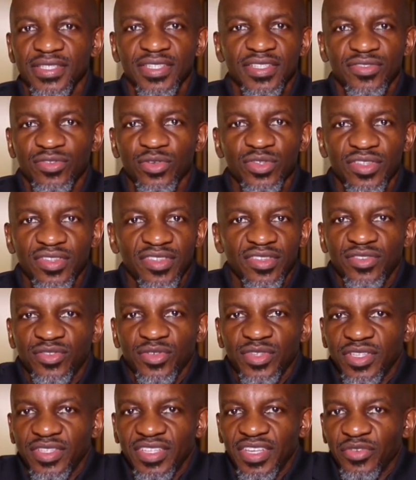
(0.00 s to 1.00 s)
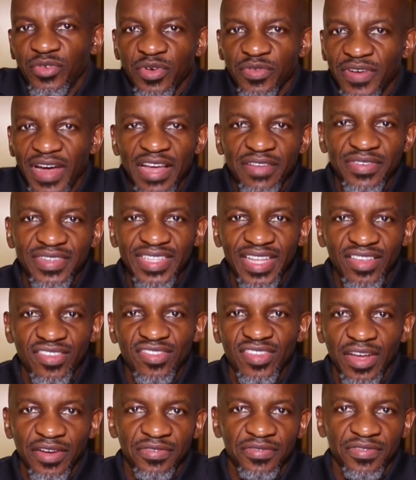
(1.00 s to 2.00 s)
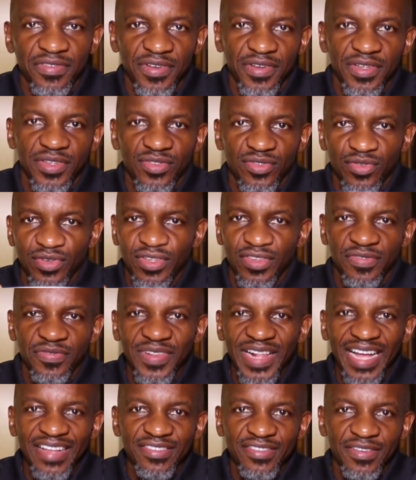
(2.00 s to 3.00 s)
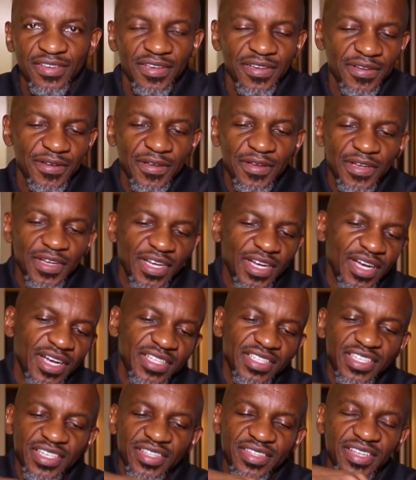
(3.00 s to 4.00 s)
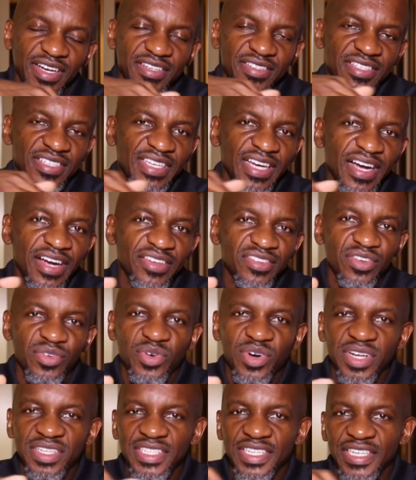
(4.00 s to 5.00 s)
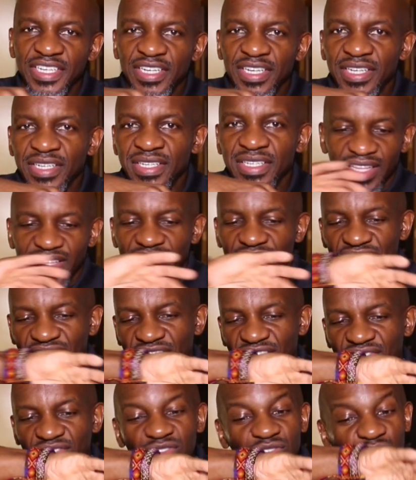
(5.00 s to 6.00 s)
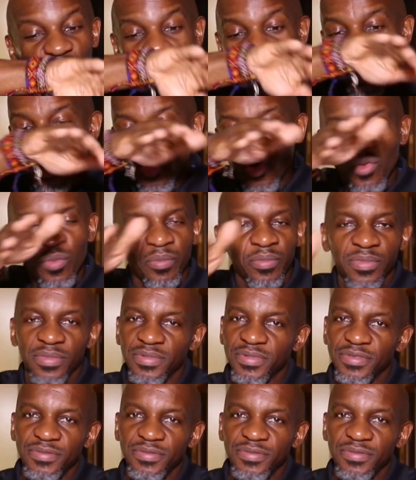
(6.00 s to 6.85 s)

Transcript: So they're reviving that stuff. So it's flat, The Antarctica is around here. Then there's this dome.